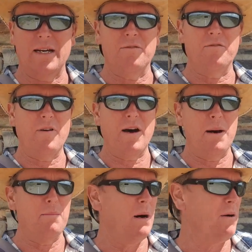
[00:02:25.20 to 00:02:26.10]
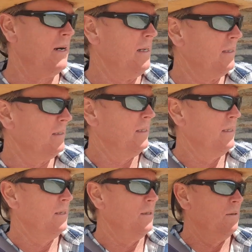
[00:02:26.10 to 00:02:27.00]
town of uh, Burra.
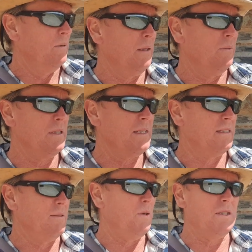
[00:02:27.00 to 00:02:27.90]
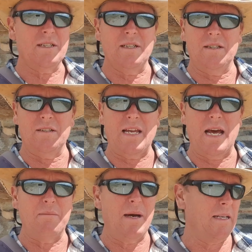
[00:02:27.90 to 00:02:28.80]
Well, it wasn't wasn't a little
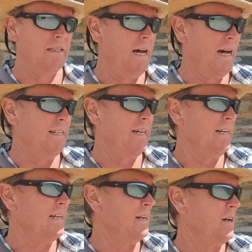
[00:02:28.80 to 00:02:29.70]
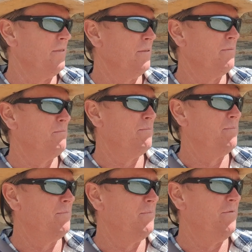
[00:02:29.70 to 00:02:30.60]
town back in the heyday. It had over
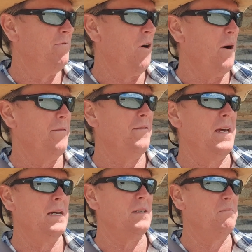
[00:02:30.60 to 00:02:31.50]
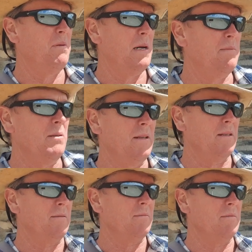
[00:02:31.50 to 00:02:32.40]
5,000 people, I
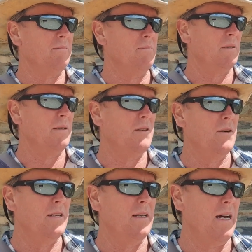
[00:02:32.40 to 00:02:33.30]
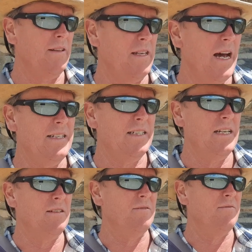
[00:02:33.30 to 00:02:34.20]
think, by the uh, the
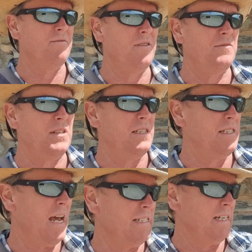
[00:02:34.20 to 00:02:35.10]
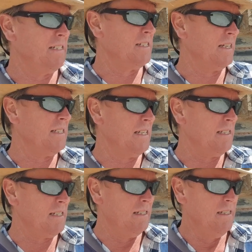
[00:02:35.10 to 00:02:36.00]
1850s,
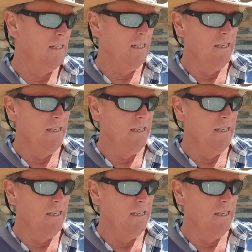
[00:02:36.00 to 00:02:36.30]
1860s.